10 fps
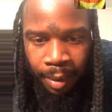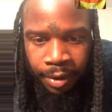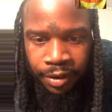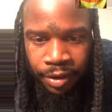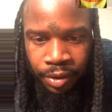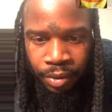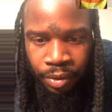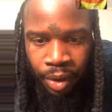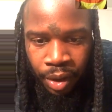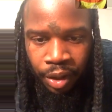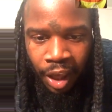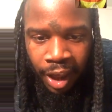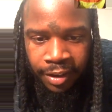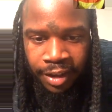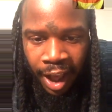you,
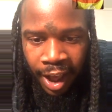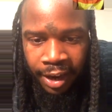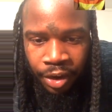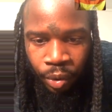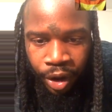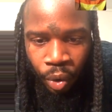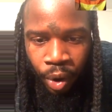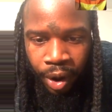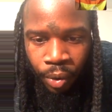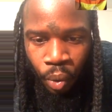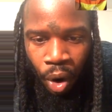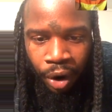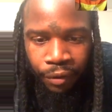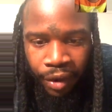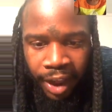change diet and do a quick
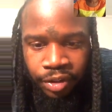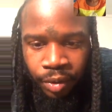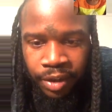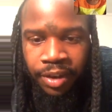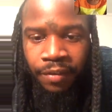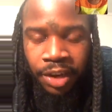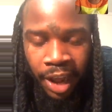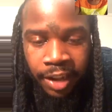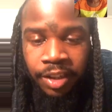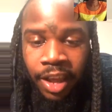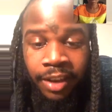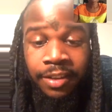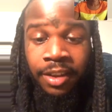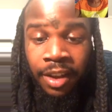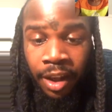water fast, 3 to 7 days. Yes.
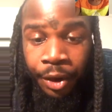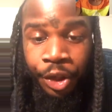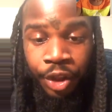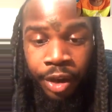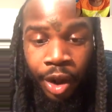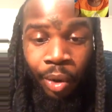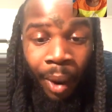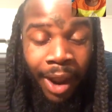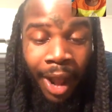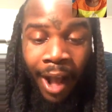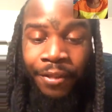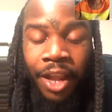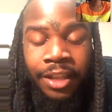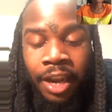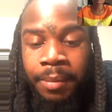Chanel, right. I
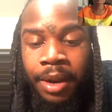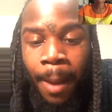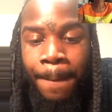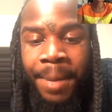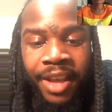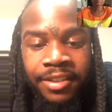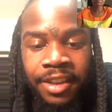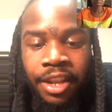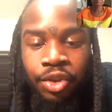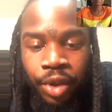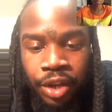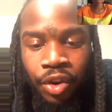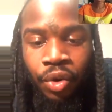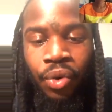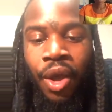think that'd be the best thing you can
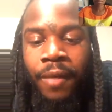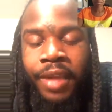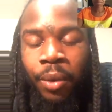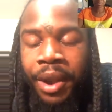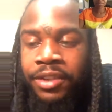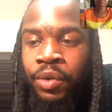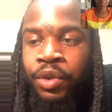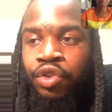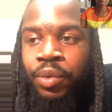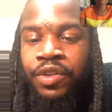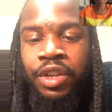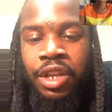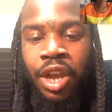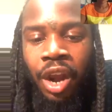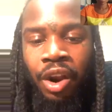do. That way, as soon as you receive
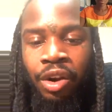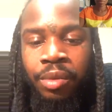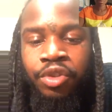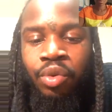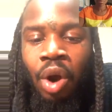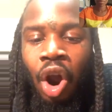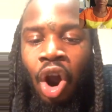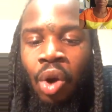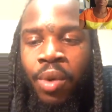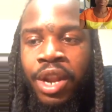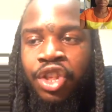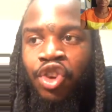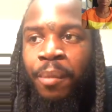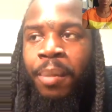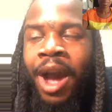your herbs, your
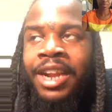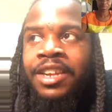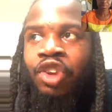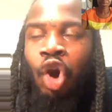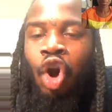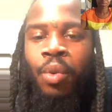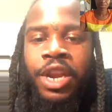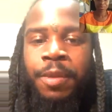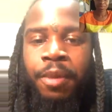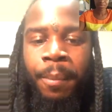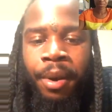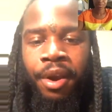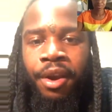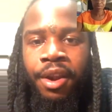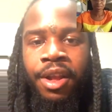body is already
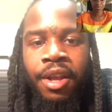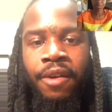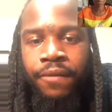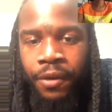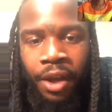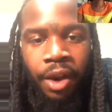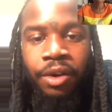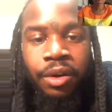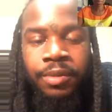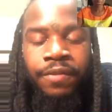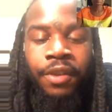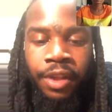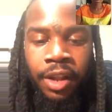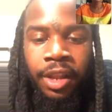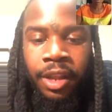prepared for the herbs and for the
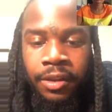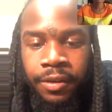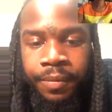cleanse.